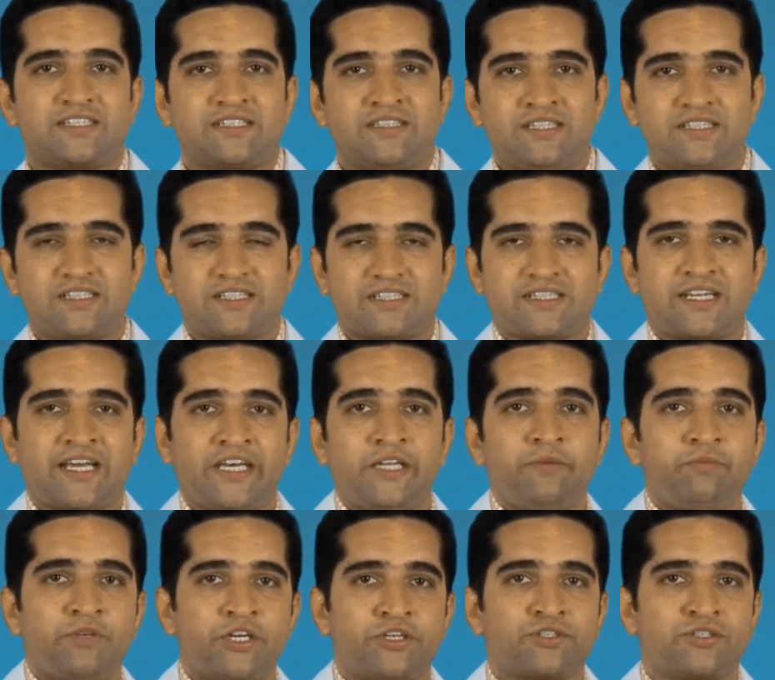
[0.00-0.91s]
this
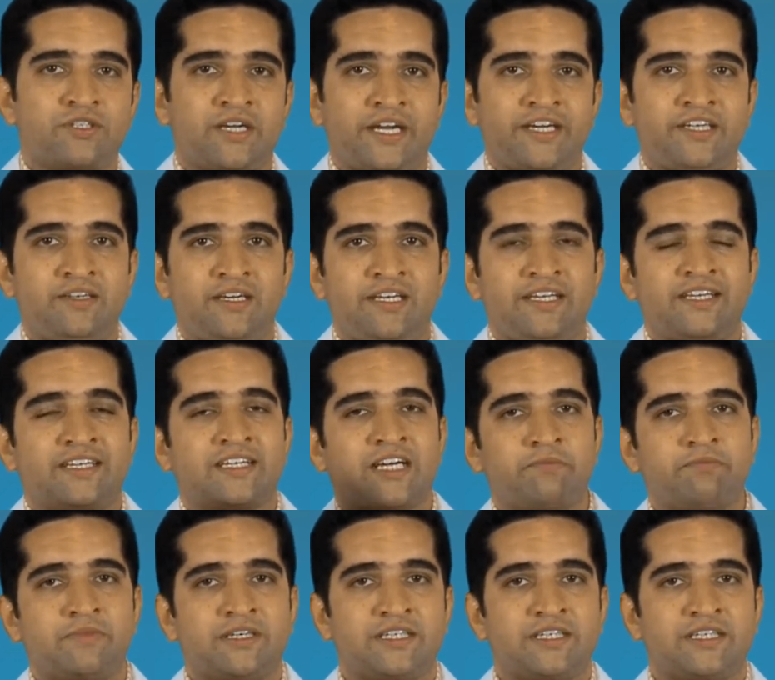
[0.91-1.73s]
anemia should ideally come